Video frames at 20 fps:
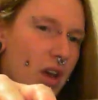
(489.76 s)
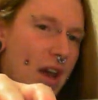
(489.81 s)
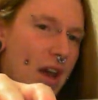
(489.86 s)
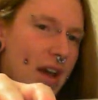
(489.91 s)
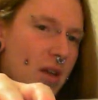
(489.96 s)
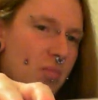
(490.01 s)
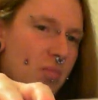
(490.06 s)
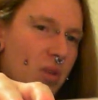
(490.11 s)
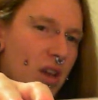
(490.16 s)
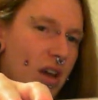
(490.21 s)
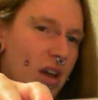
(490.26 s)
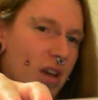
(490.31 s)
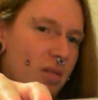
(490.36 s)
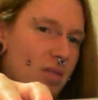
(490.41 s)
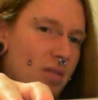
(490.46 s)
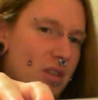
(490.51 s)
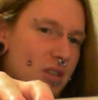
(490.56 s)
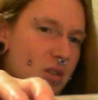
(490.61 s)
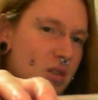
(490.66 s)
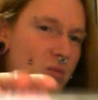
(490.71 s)
a gameplay of
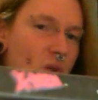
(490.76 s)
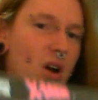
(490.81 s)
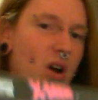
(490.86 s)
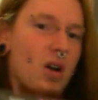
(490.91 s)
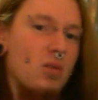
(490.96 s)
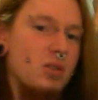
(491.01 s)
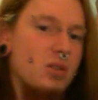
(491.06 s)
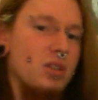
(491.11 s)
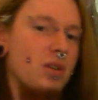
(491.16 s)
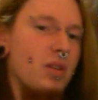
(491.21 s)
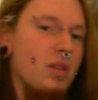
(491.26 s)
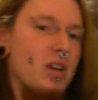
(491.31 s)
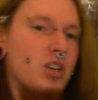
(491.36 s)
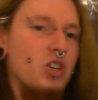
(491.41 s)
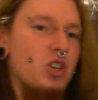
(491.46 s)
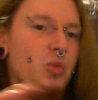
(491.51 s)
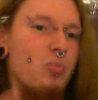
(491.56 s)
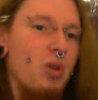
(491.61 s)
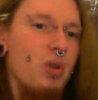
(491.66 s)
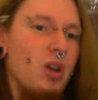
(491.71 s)
this as well, so that
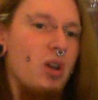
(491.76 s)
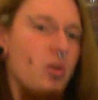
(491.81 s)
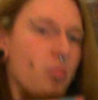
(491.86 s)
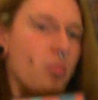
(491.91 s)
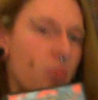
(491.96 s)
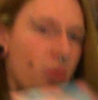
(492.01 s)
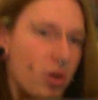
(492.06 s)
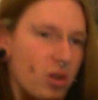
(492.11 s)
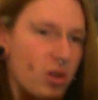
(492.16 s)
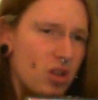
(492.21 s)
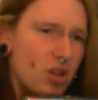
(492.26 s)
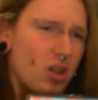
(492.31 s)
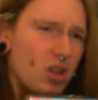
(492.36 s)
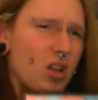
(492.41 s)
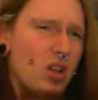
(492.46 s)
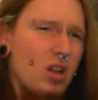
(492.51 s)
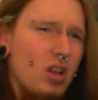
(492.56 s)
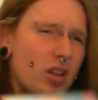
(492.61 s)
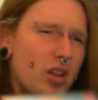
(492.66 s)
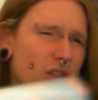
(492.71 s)
should be up
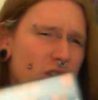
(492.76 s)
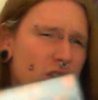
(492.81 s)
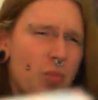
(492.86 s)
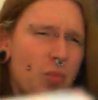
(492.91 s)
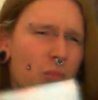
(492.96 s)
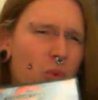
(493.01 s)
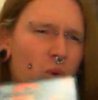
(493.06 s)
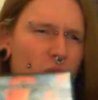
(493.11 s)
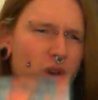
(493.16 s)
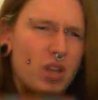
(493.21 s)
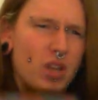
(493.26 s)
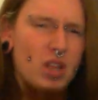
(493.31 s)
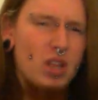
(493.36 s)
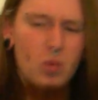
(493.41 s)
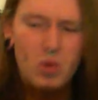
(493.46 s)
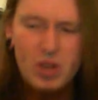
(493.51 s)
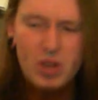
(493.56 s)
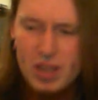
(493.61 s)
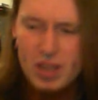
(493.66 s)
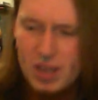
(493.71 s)
some point in the
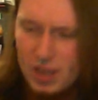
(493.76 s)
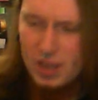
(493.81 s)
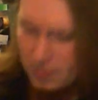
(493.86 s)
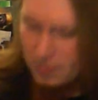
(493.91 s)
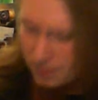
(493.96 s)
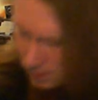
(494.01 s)
week.